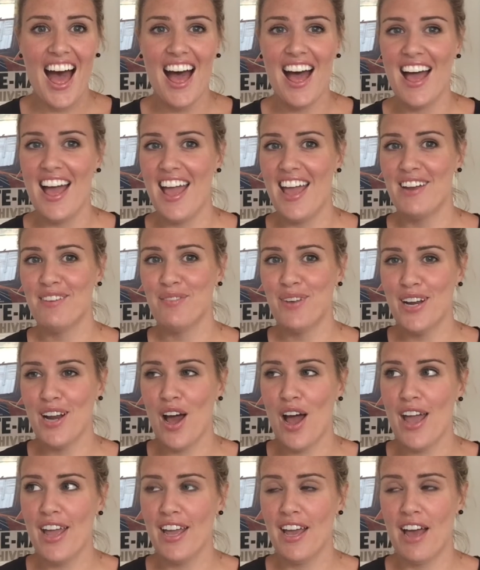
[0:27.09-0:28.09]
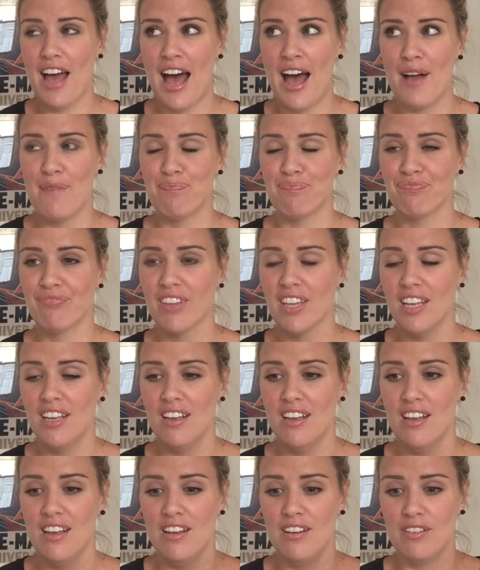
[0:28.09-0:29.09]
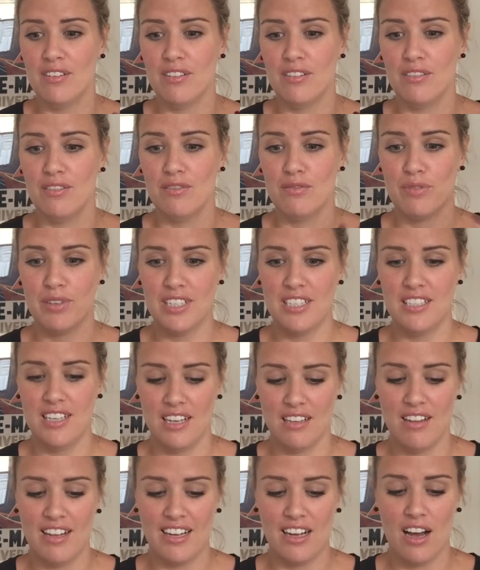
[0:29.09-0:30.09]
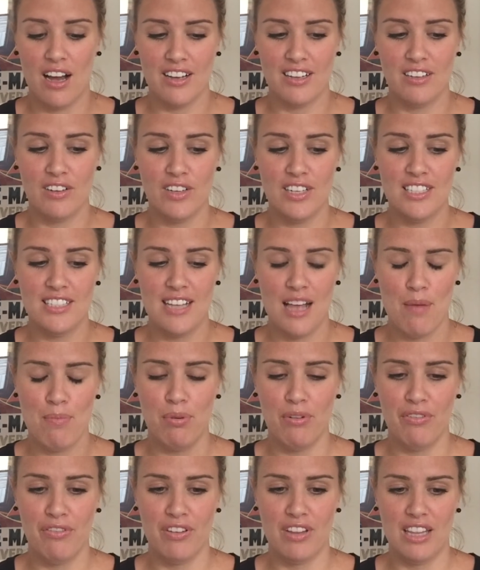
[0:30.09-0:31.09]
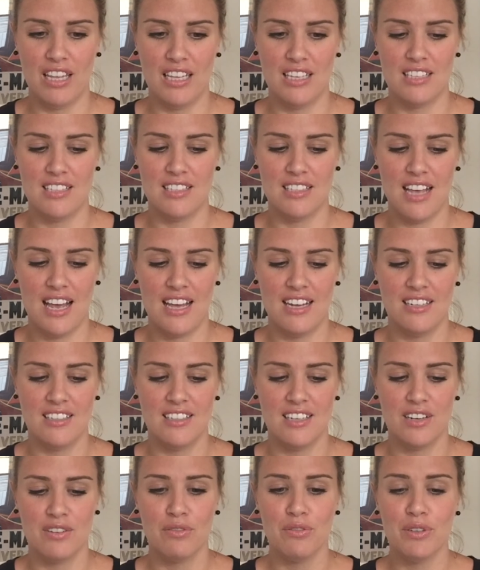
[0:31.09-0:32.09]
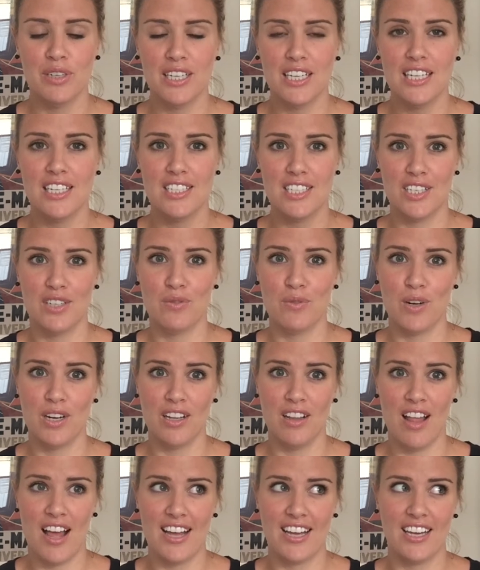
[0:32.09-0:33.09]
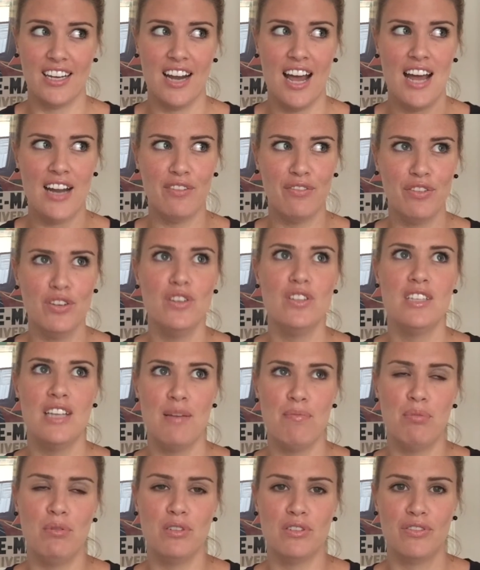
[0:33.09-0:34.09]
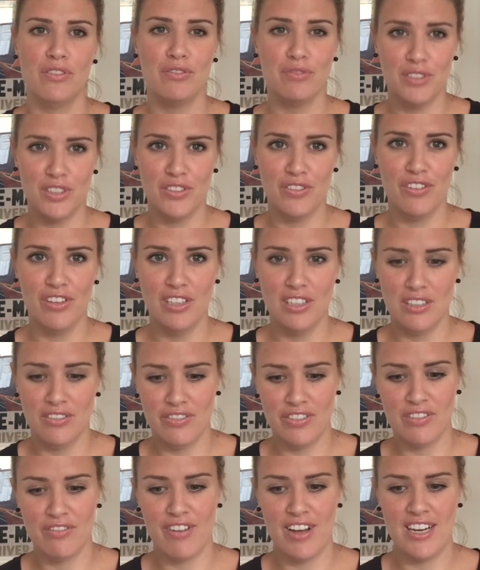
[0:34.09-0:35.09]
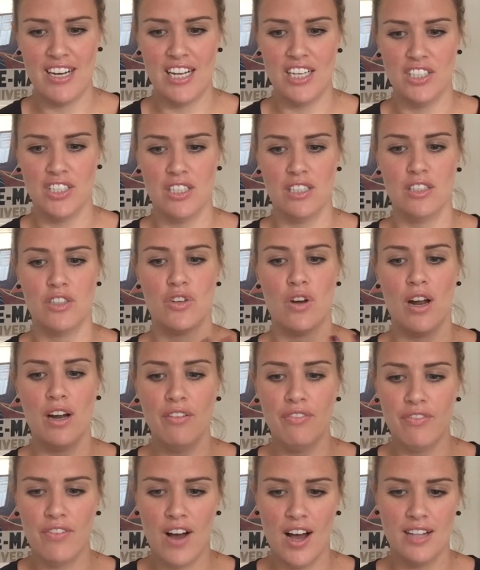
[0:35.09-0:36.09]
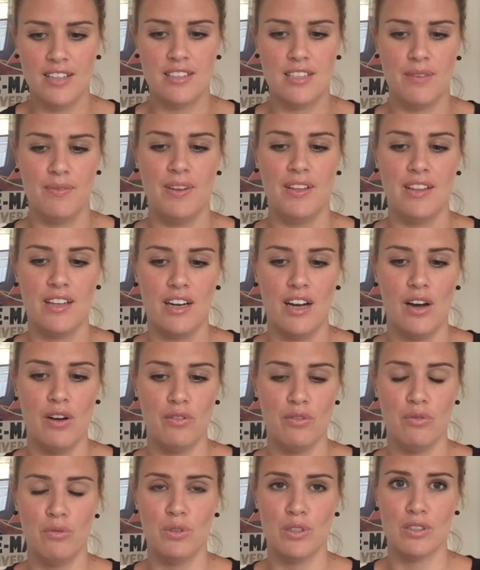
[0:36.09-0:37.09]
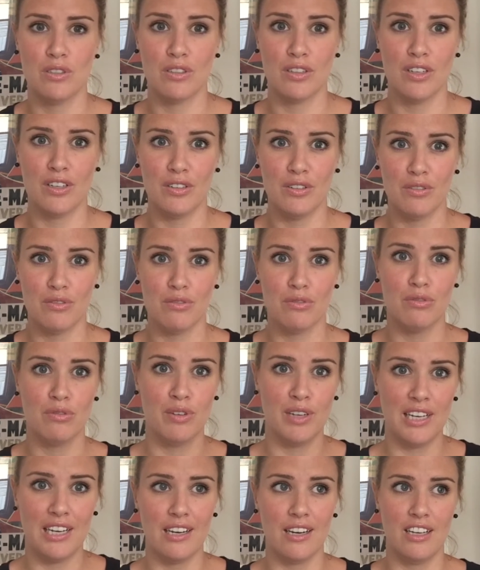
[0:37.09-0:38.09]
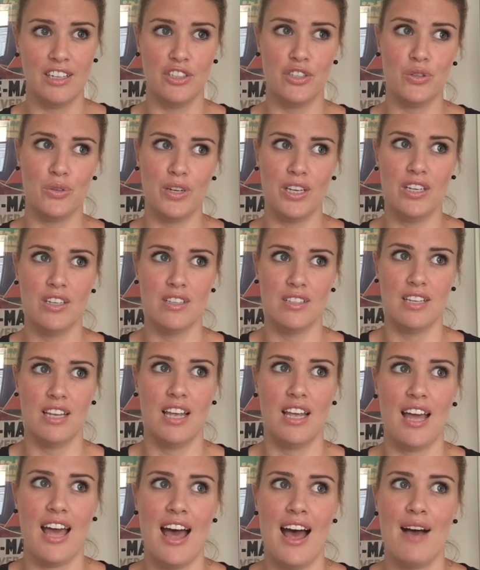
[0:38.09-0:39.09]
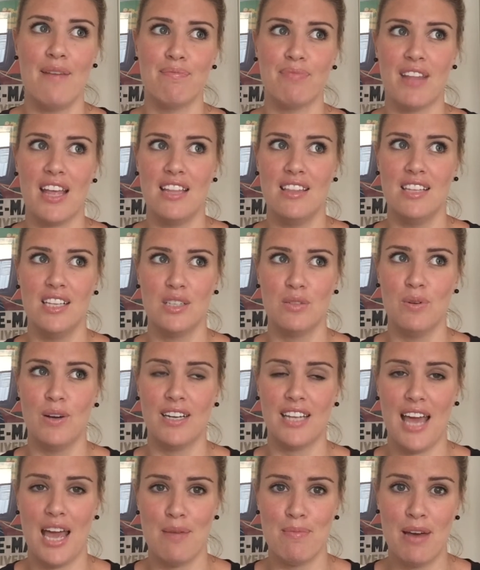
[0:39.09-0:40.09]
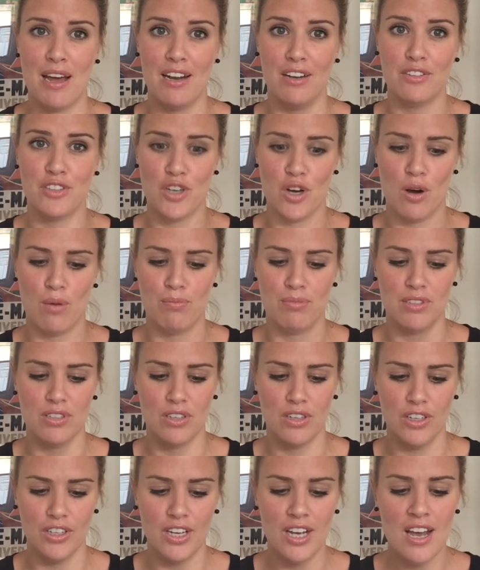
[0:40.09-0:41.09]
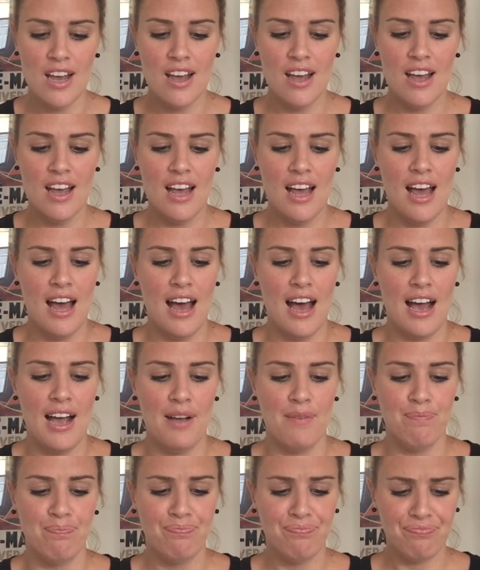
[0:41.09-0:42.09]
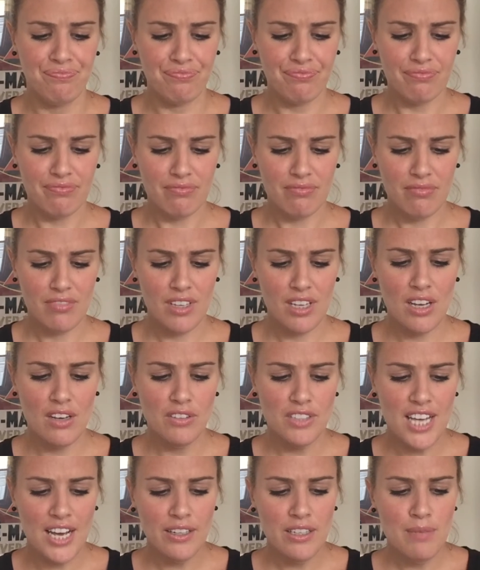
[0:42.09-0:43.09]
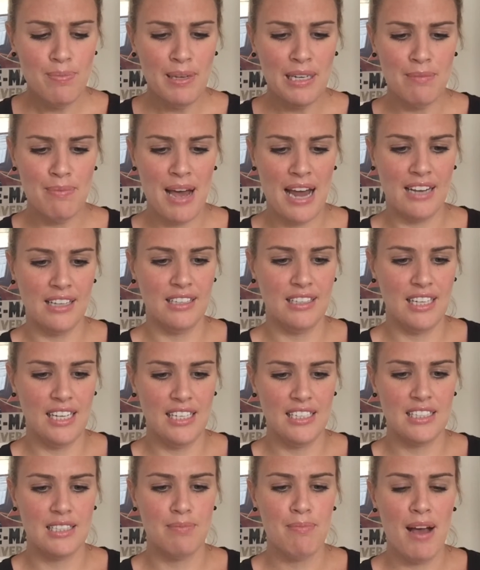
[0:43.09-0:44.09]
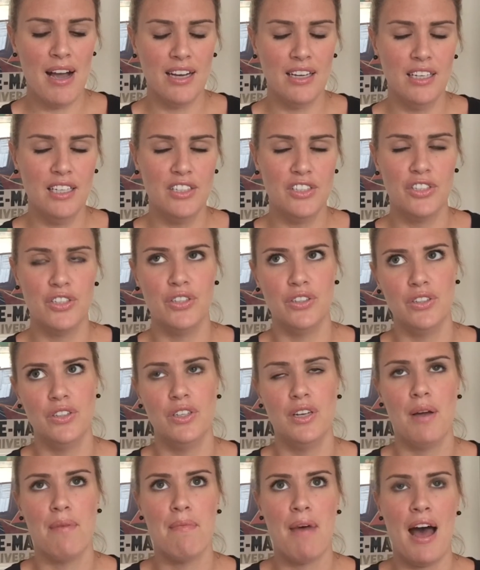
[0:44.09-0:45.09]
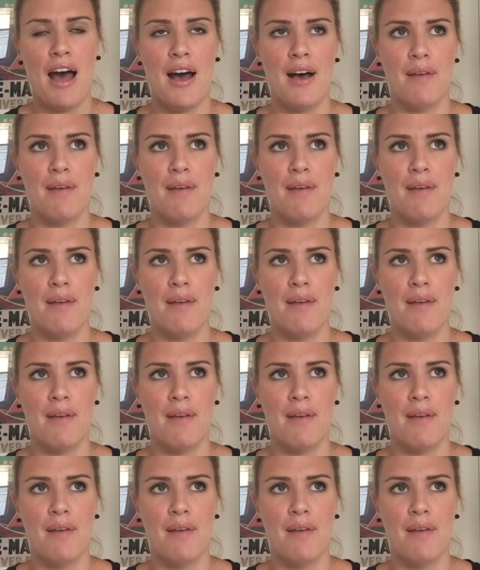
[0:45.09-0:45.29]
And when I I got a sample for this and I really didn't want to like it. I had a few samples from two different foundations trying to find something that I was going to really enjoy using, and this one came out on top. So I'll tell you a bit about it. It's marketed to